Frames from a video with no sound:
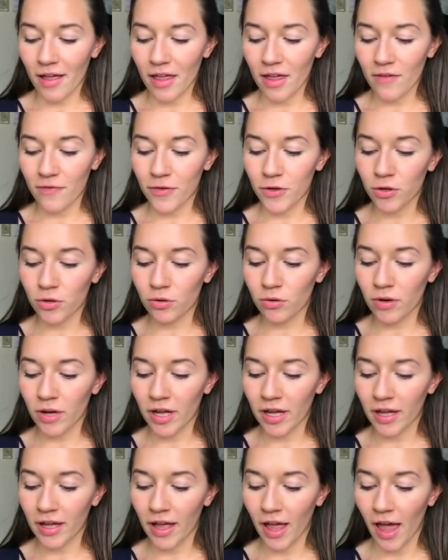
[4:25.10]
if you
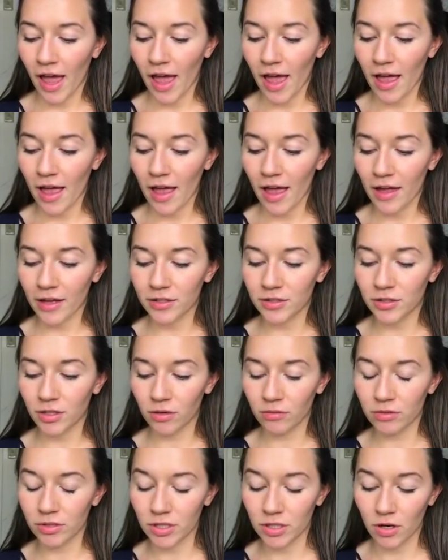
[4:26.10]

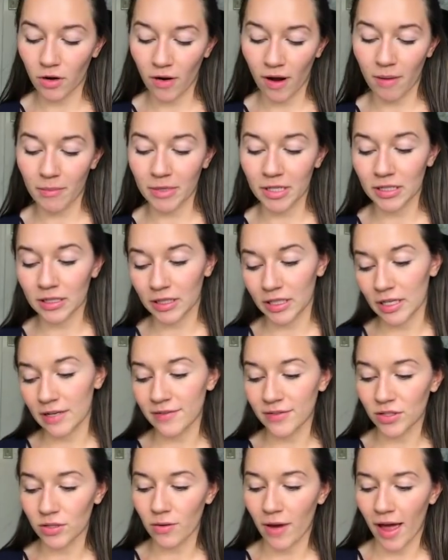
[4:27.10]
don't know how many
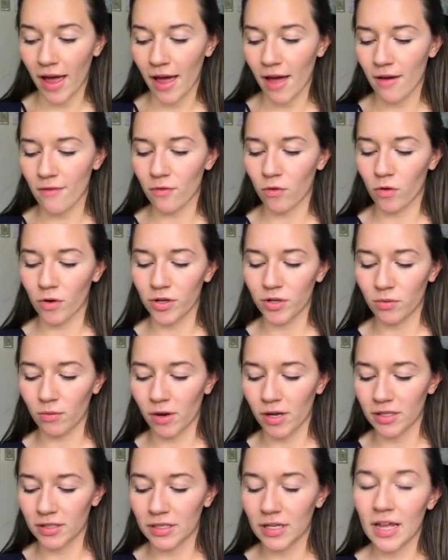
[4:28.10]
leaves you have, or you
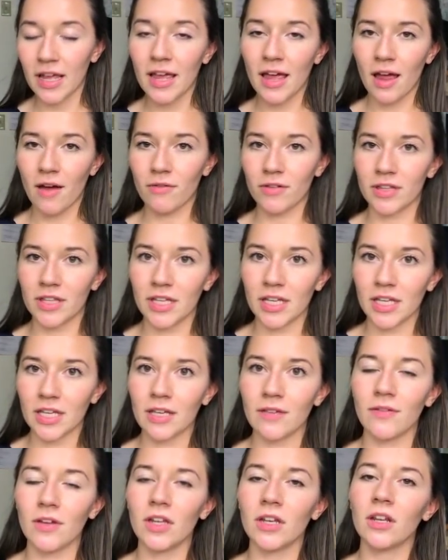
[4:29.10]
want everything
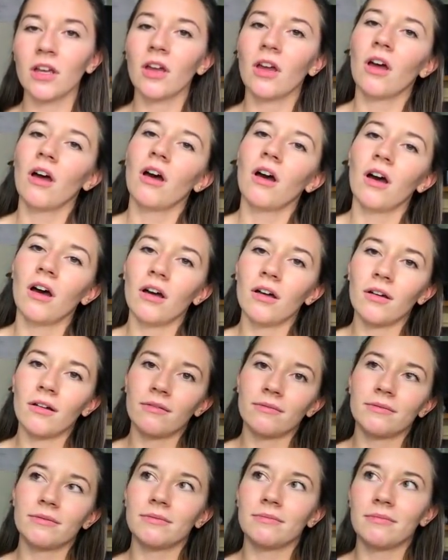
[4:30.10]
even,
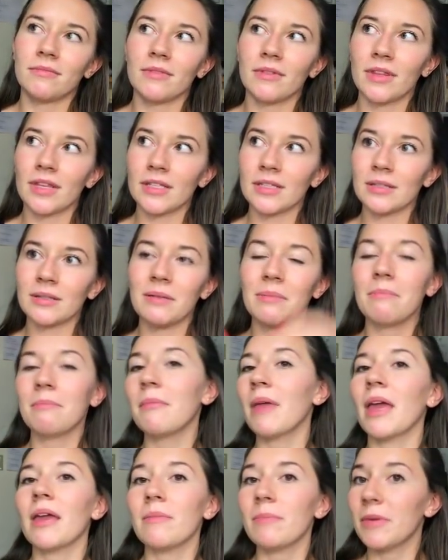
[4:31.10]
this
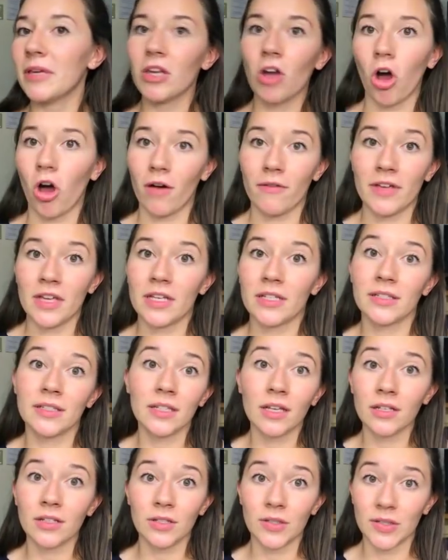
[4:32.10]
may be
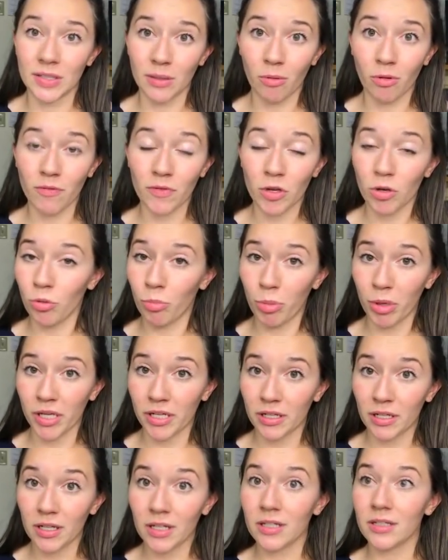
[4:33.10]
obvious to some of you,
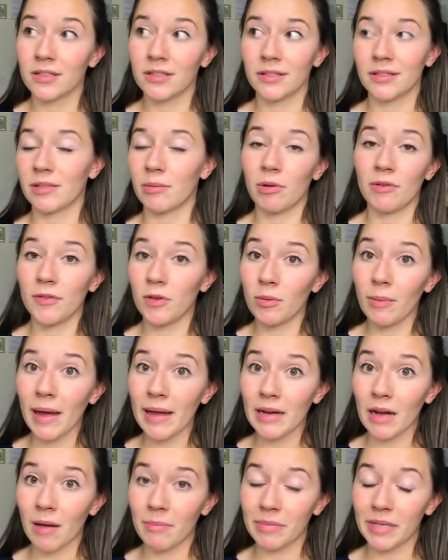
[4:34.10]
but to some of you it
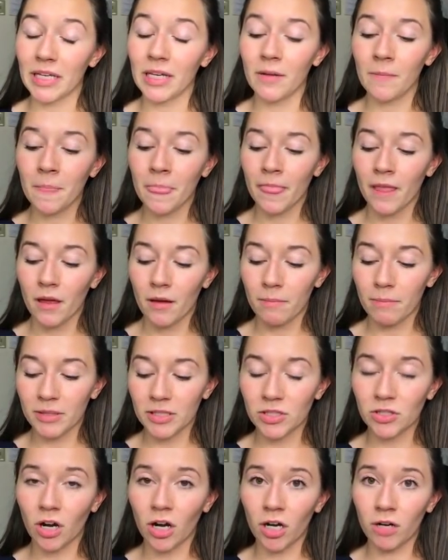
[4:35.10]
might not be.
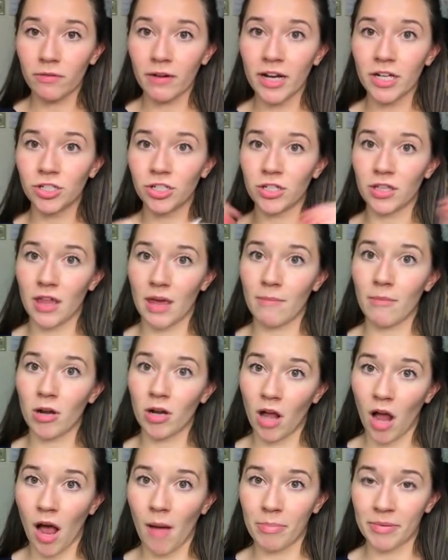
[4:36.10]
But start arranging them
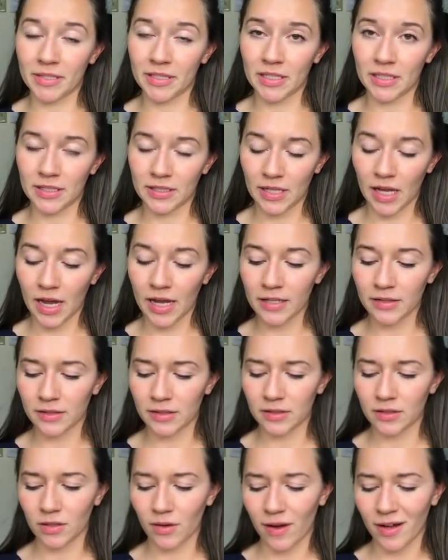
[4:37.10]
on opposite sides.
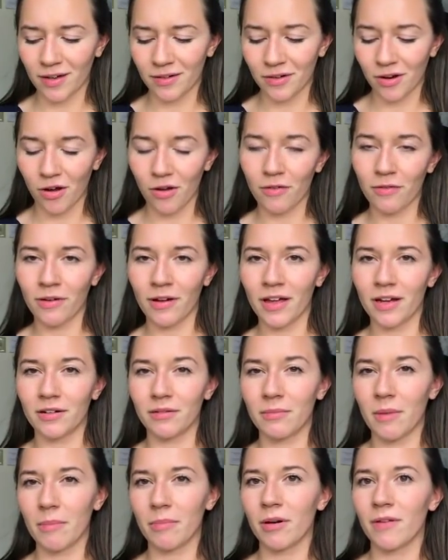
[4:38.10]
And so I don't
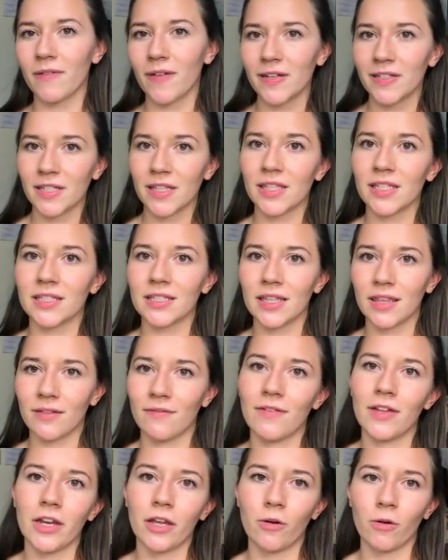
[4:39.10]
remember if I did this in the
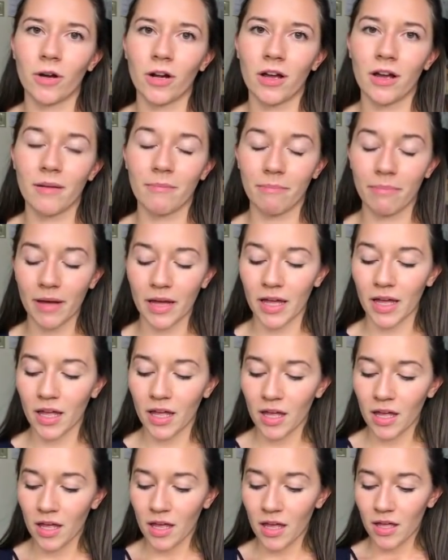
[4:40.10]
video or not, but
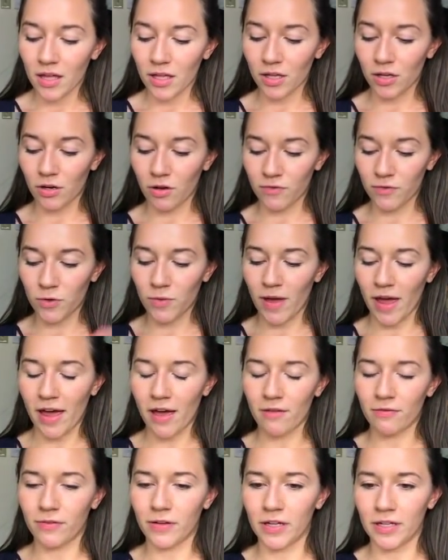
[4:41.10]
if you
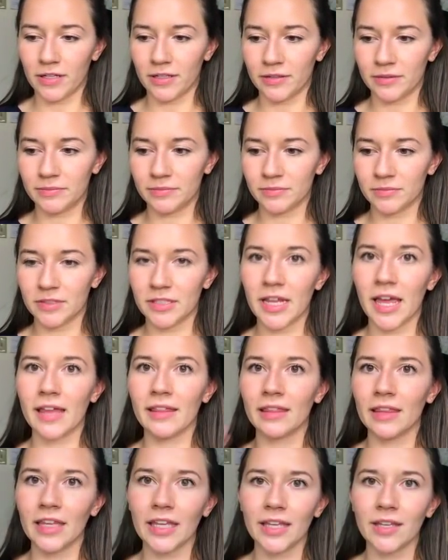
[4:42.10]
have
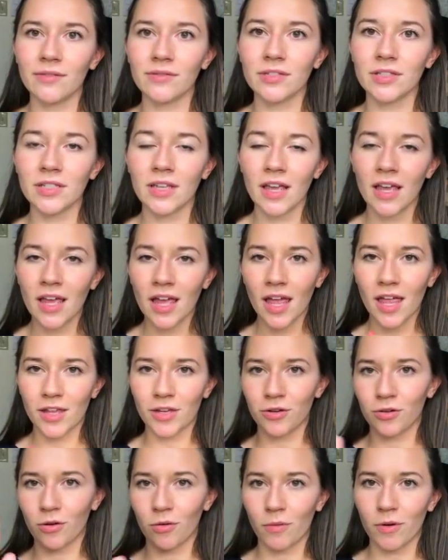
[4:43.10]
10 leaves
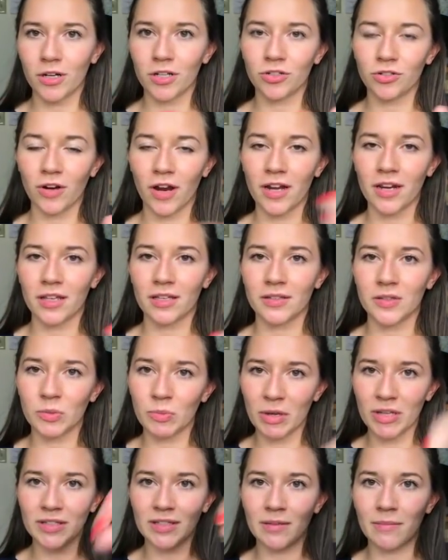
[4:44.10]
and you don't want to try to
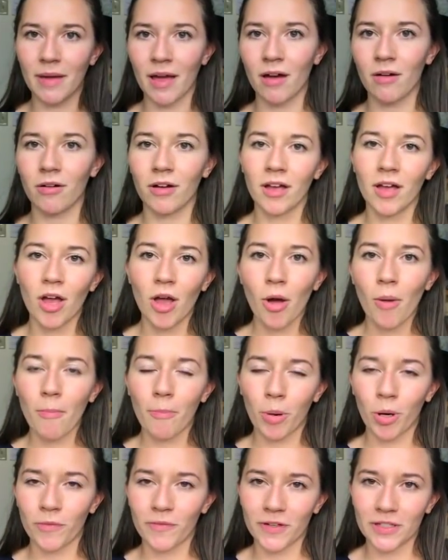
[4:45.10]
space them out
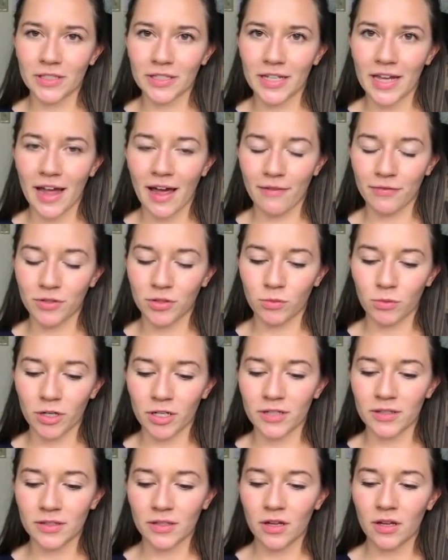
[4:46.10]
perfectly
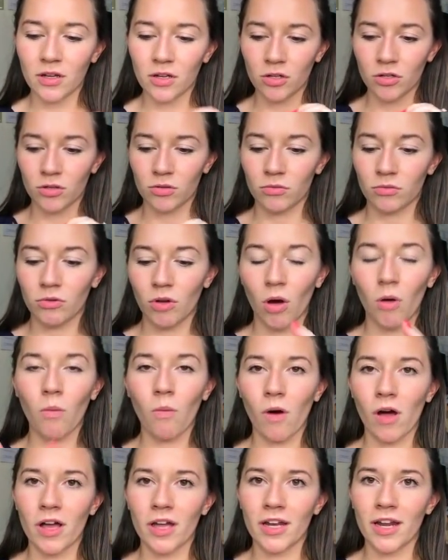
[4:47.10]
afterwards, go
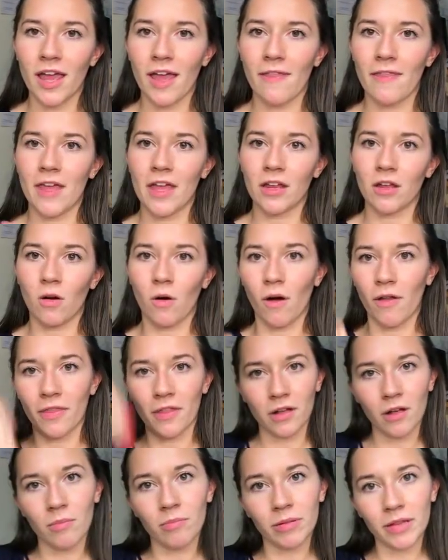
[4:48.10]
one and then go on
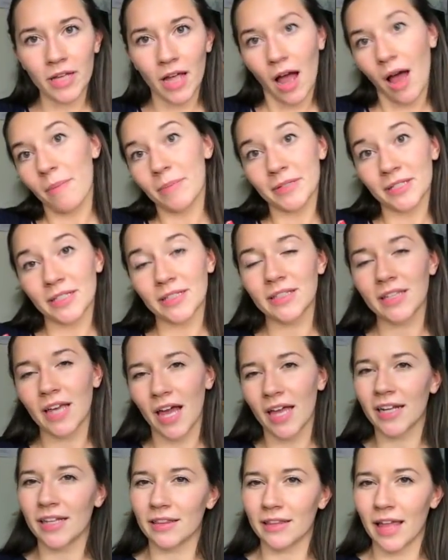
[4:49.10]
the complete opposite
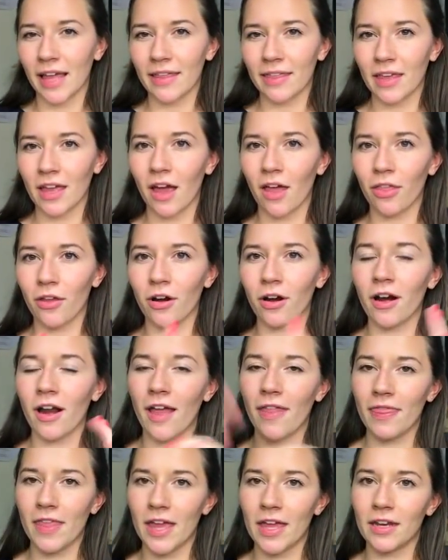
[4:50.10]
side and lay the other,
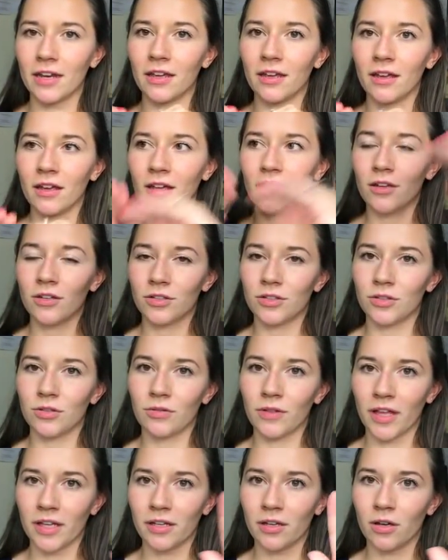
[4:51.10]
and then
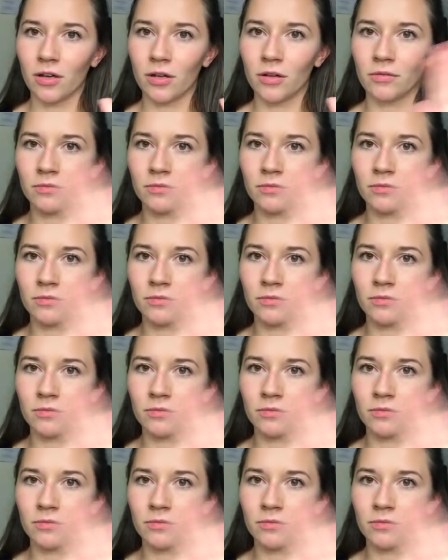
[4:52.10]
do like